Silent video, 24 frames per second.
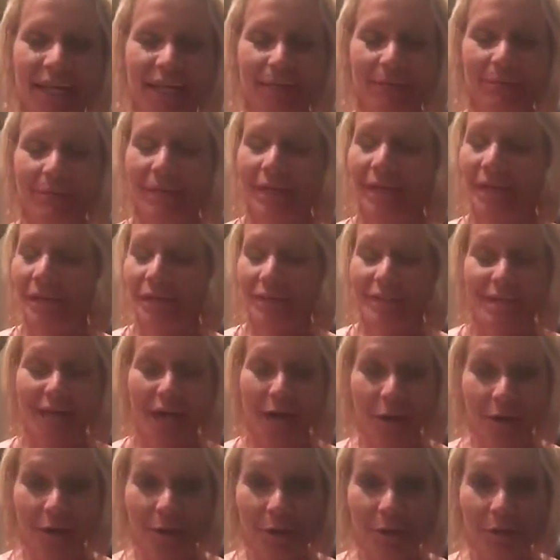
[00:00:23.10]
I can here to
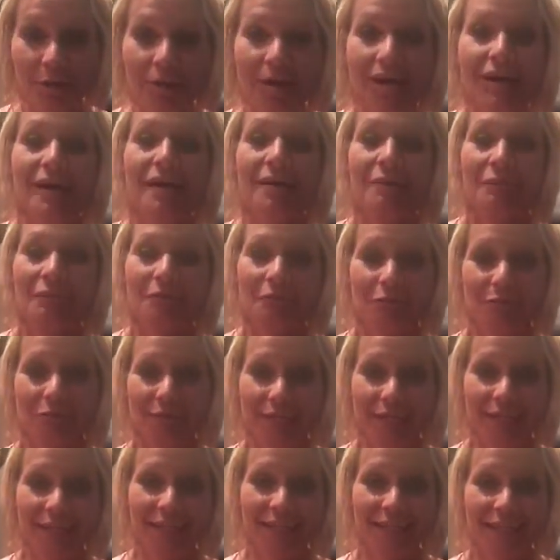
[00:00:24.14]
tell you with
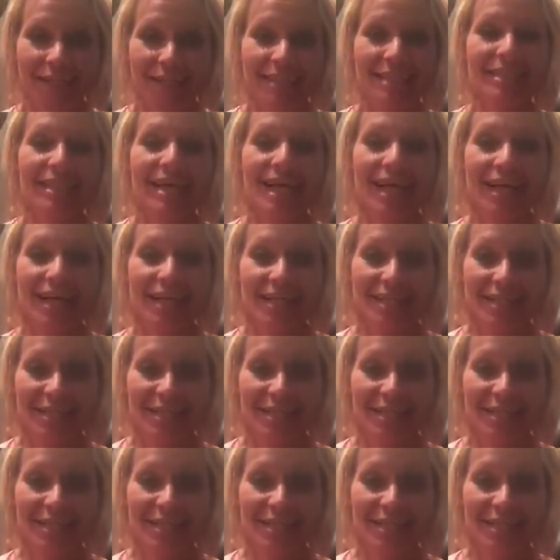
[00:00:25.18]
three kids that